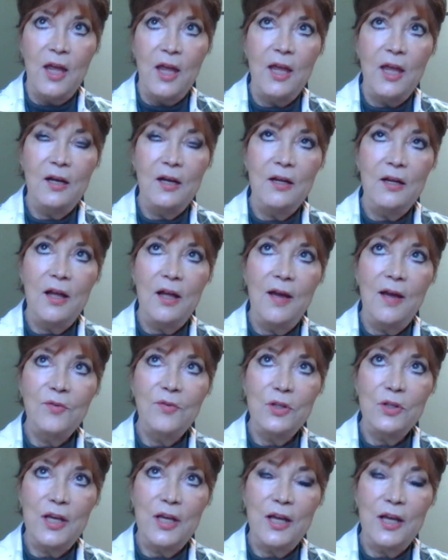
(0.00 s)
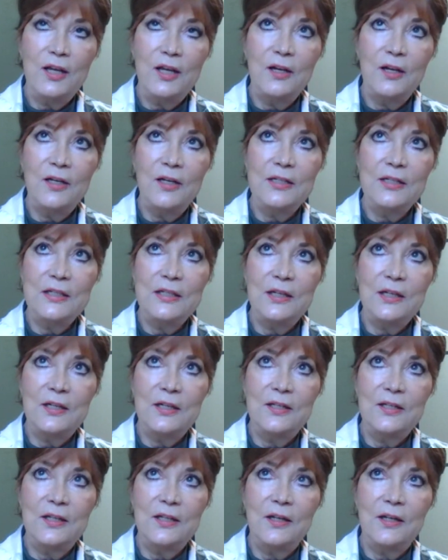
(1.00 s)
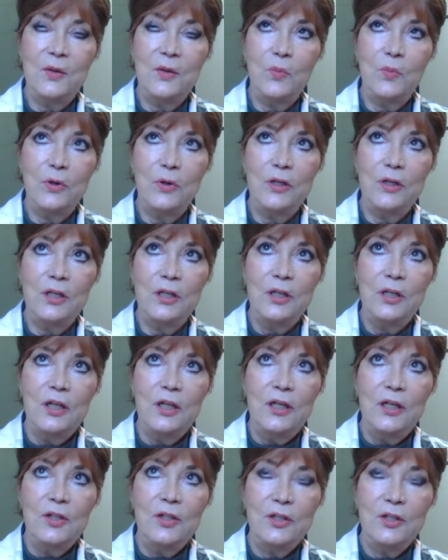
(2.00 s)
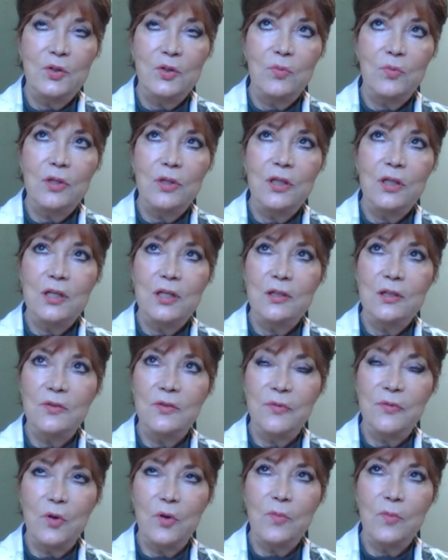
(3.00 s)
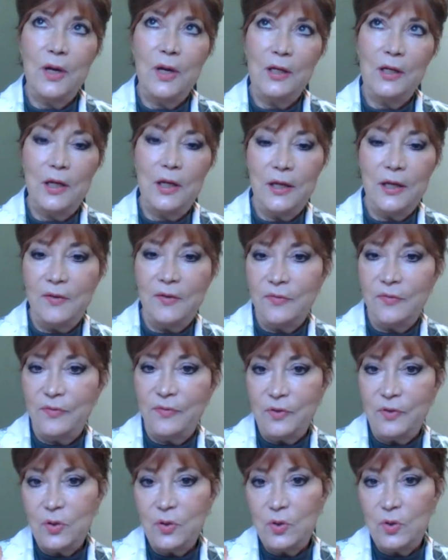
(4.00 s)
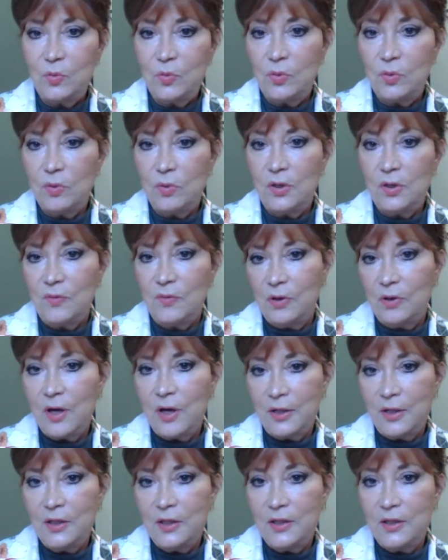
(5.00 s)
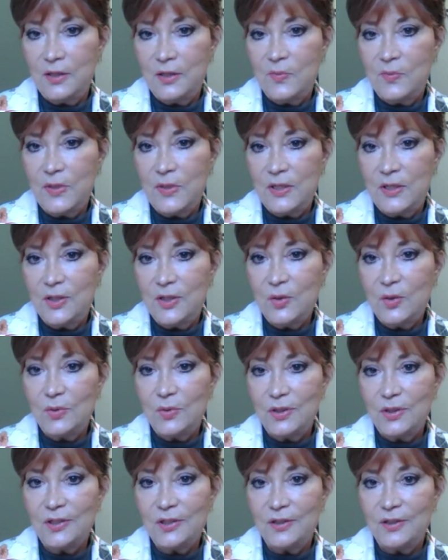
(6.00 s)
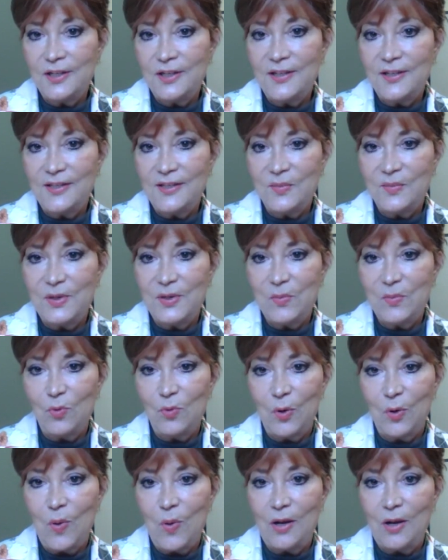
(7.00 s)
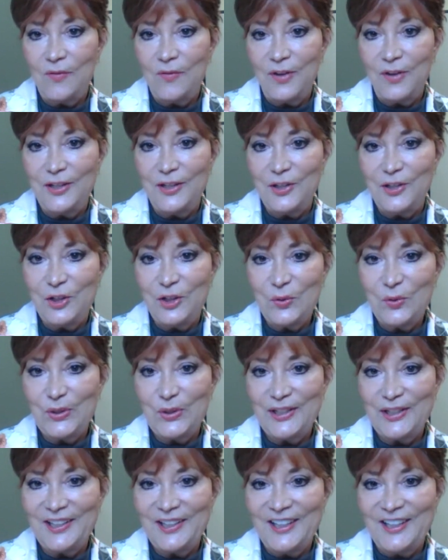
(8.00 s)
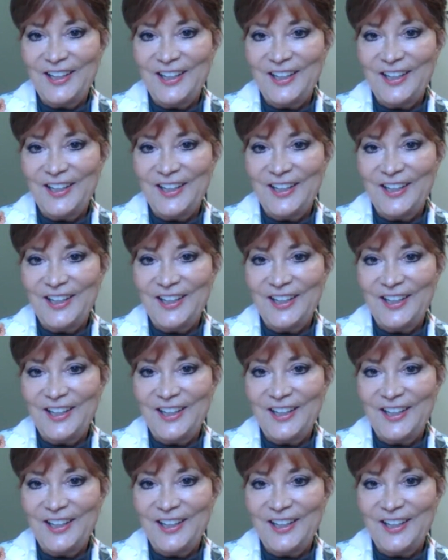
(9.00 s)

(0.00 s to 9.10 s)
And after that, I decided that I would just really devote my life to doing whatever God needed me to do until he had somebody more qualified to do it.